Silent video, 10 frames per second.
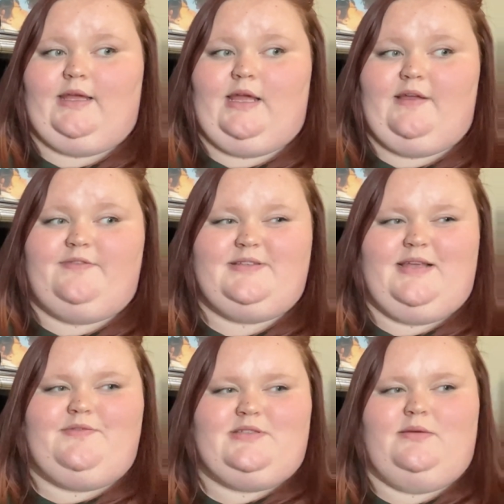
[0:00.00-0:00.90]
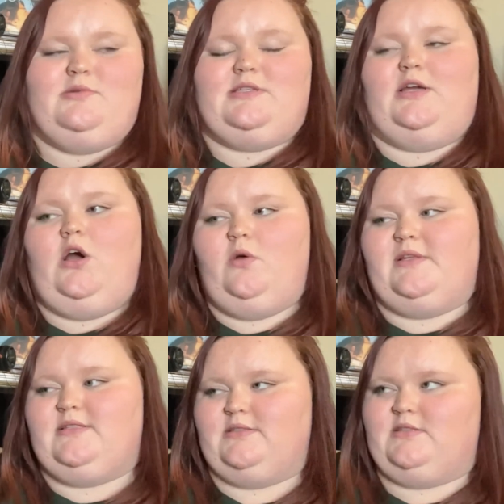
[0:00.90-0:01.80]
if someone's like, oh,
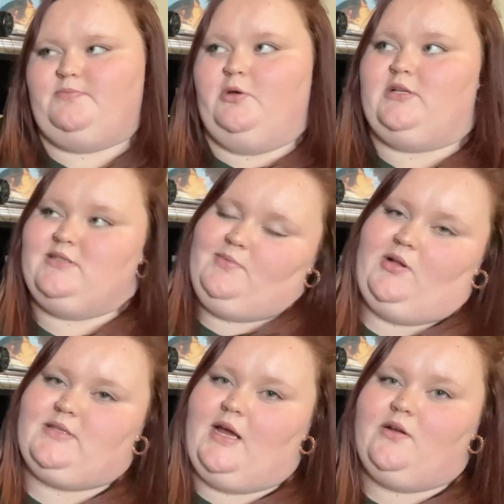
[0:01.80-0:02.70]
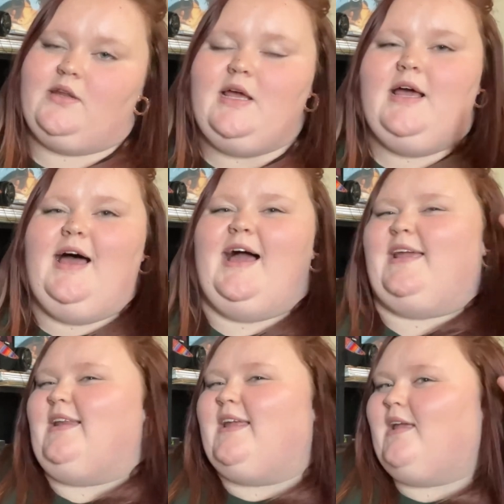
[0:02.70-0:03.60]
this book is small town, I
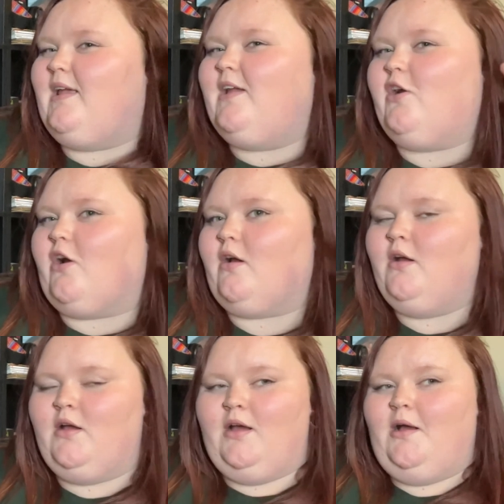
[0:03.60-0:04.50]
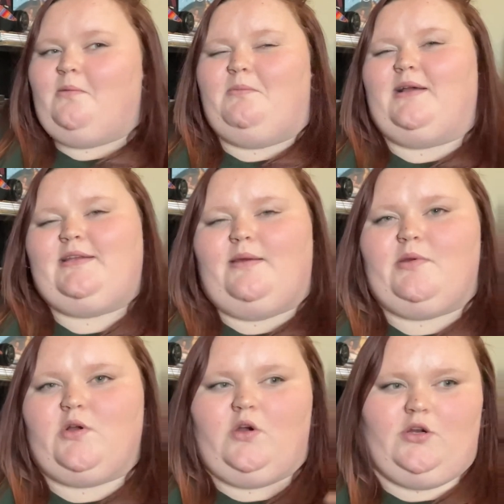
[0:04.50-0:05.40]
can hear my debit
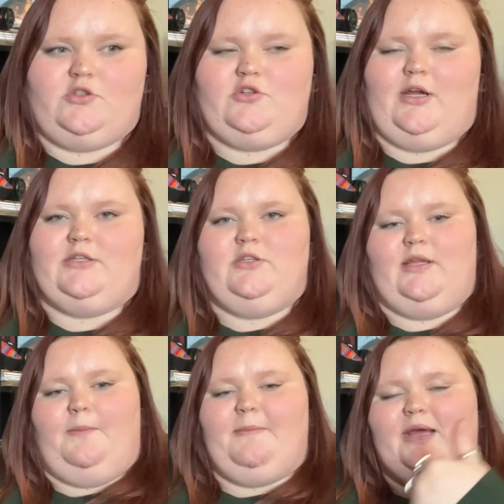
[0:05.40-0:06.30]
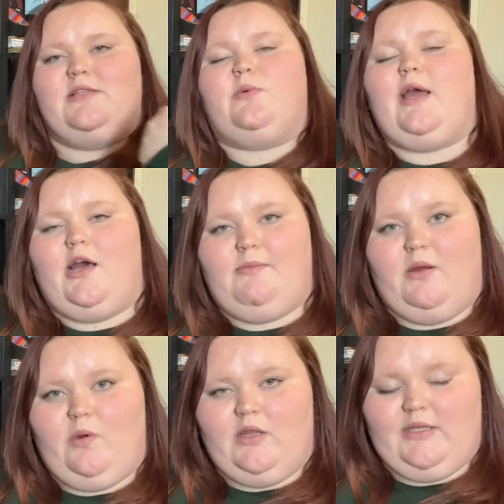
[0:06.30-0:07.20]
card trying to like make its way out of my
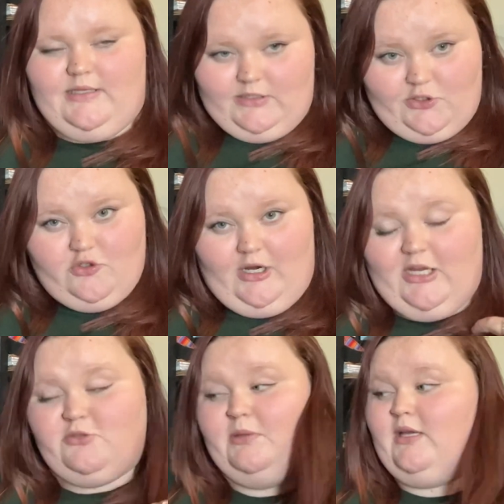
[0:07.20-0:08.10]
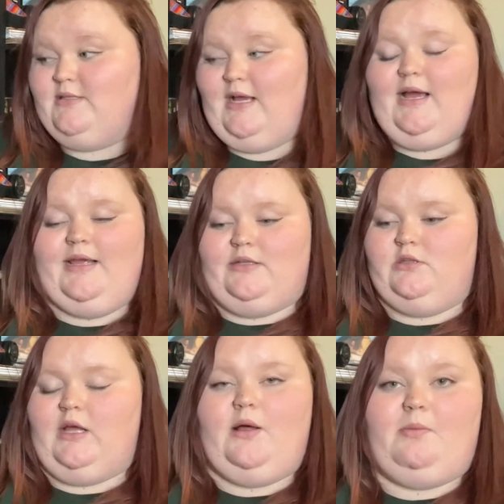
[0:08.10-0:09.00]
wallet and into the trash, because
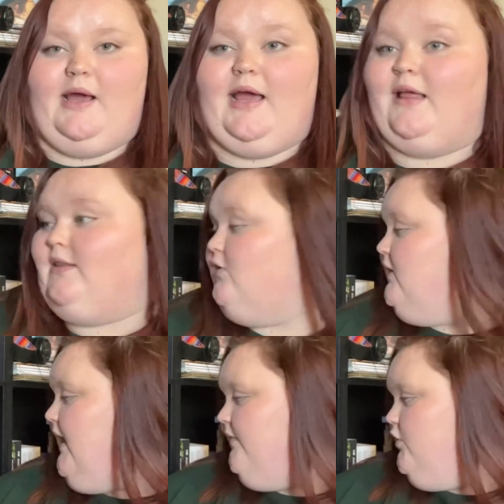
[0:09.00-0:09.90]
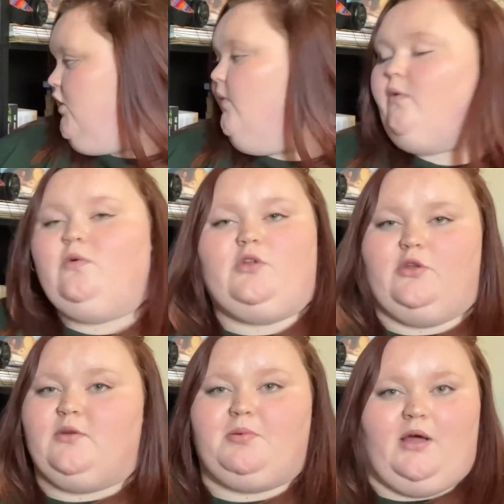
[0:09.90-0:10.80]
I'll buy it. I literally have no clue
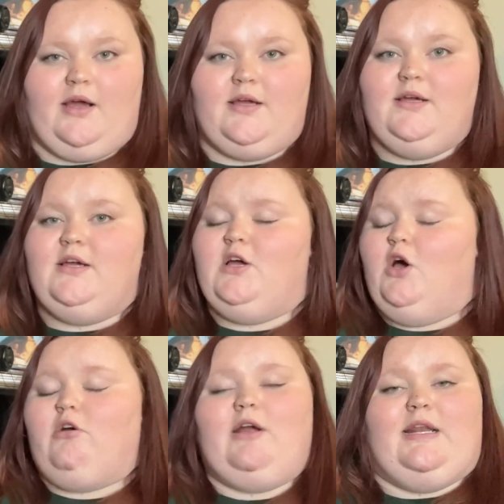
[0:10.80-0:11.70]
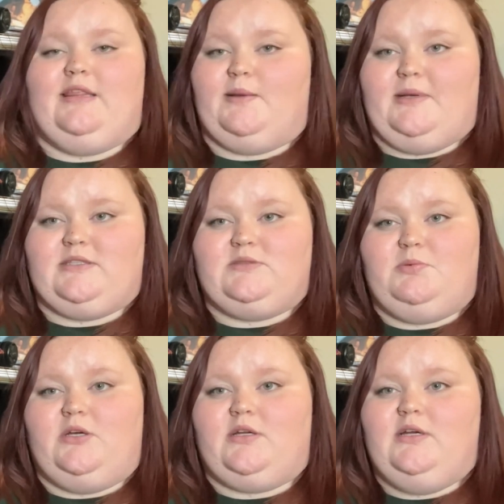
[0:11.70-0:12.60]
the plot or anything about this
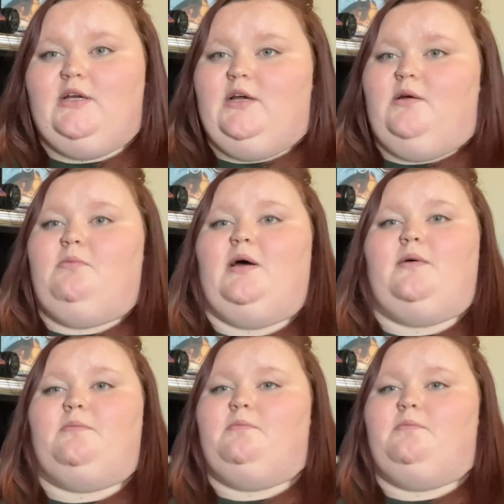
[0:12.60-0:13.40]
book, but